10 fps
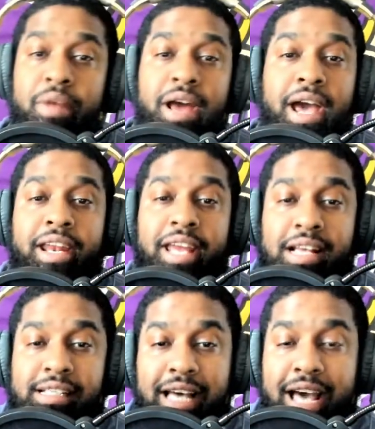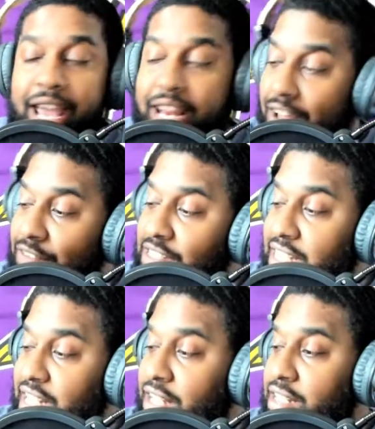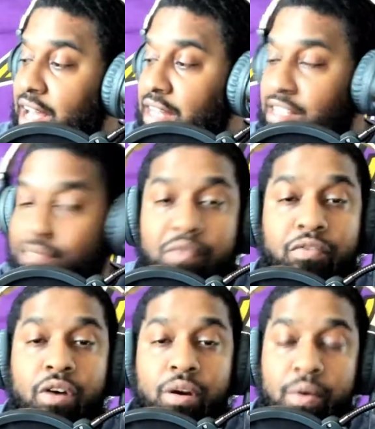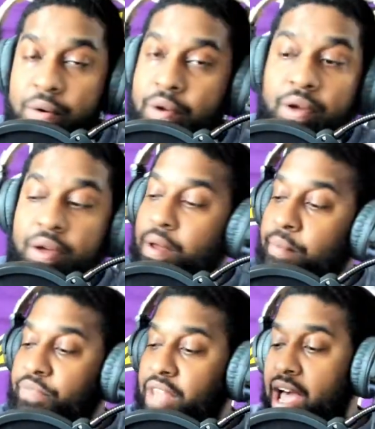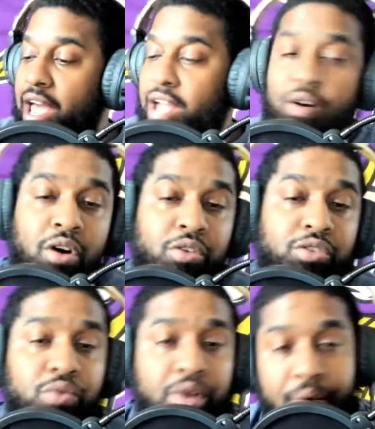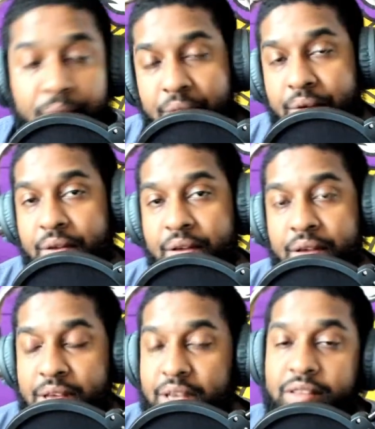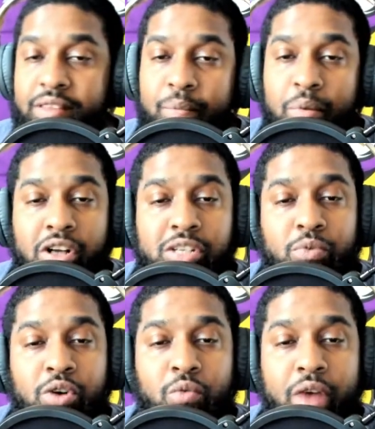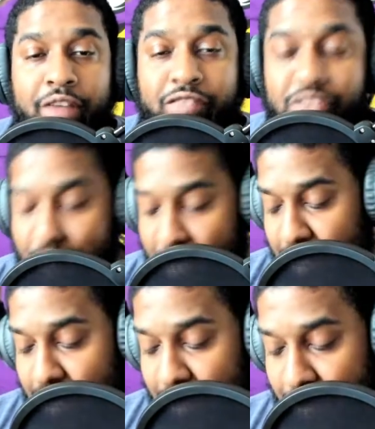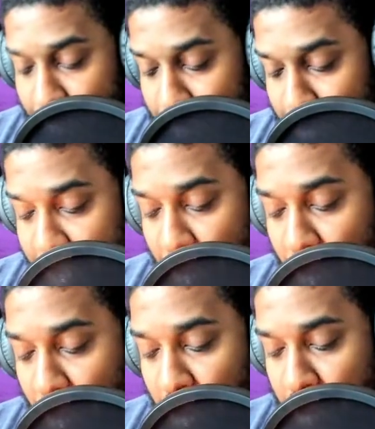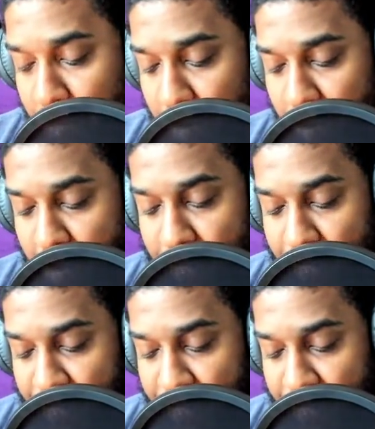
Man, I ain't asked, I ain't never seen nothing like this before. I ain't gonna hold you up. The Baltimore Ravens, man, playing hardball.